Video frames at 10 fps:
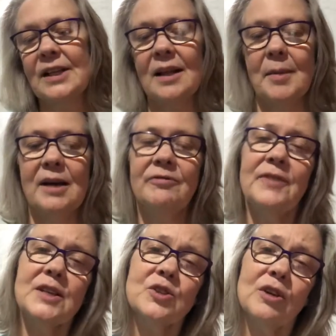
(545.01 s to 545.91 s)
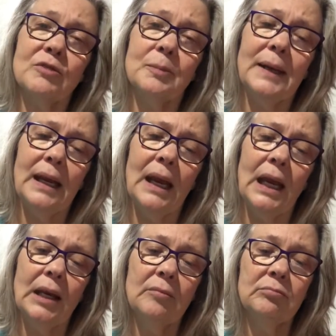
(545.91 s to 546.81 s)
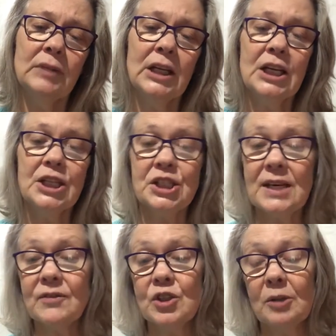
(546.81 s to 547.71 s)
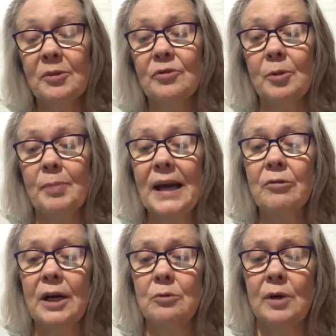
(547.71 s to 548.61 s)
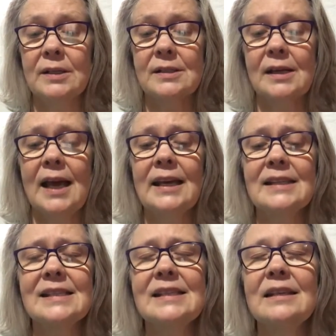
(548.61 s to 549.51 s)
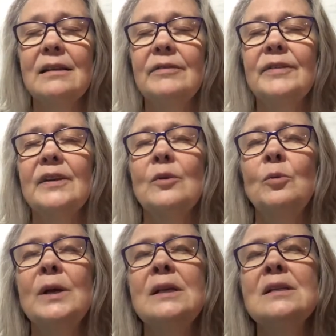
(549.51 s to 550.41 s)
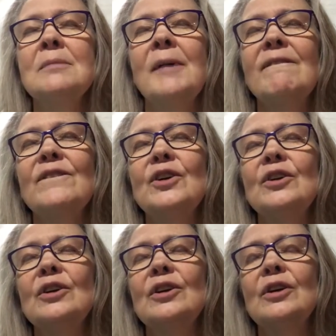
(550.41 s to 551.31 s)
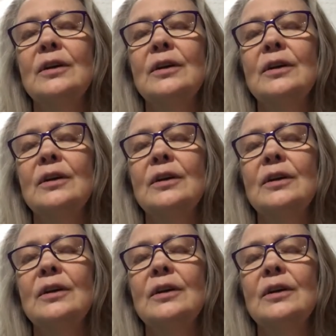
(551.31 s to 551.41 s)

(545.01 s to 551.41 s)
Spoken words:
and they made a fuss over me. She even took me for a bike ride once. I can still feel the wind in my fur.